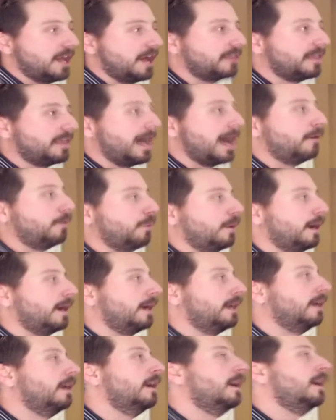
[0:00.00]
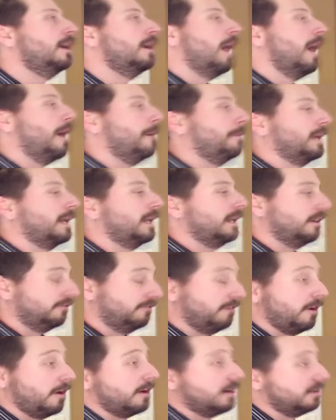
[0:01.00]
out that way, getting
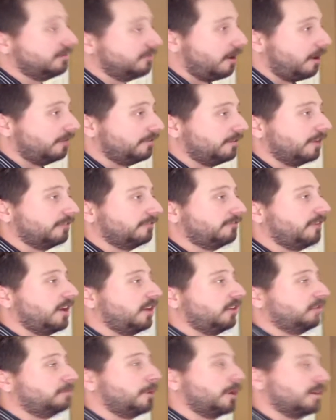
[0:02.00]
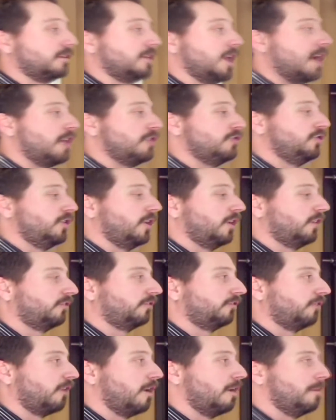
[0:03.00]
very involved on Facebook, not just
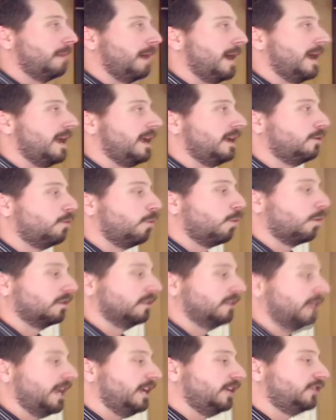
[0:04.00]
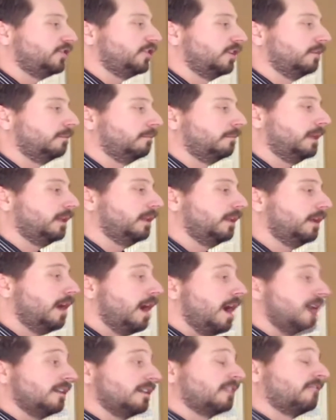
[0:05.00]
from a coordination, but
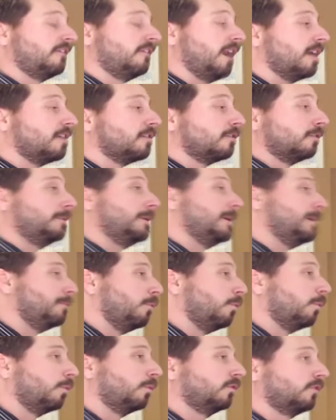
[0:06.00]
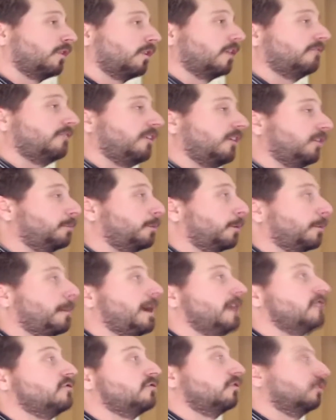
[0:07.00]
a lot of other people started Facebook
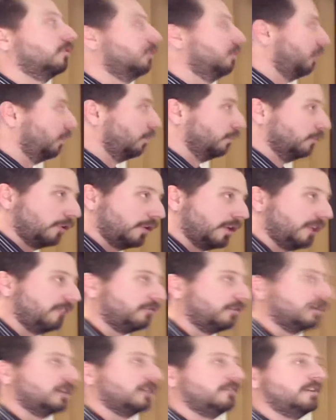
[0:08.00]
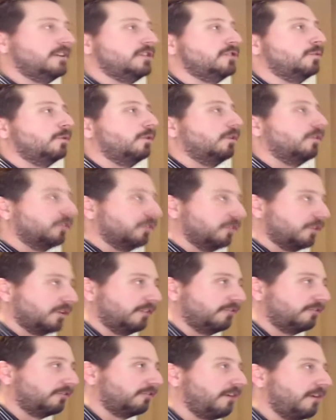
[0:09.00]
pages, you know, looking for individuals,
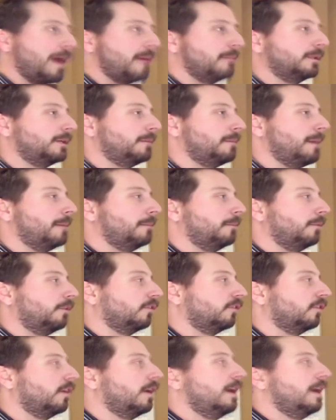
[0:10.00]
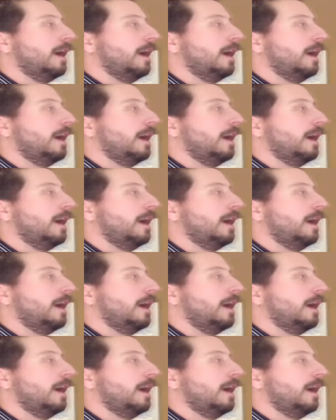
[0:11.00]
looking for family members,